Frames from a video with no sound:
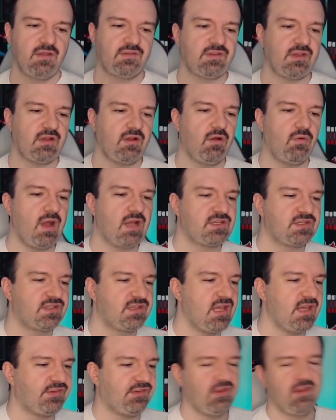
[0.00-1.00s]
and it's like, oh,
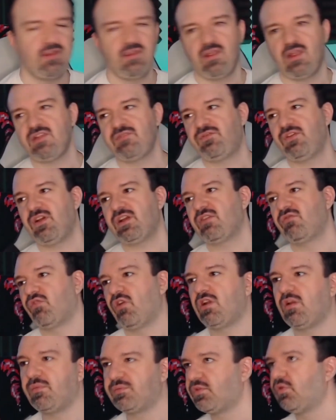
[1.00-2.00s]
watch this, and you
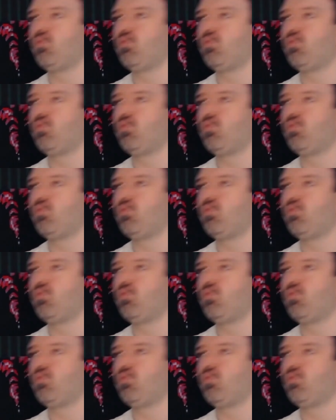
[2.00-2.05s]
fucking run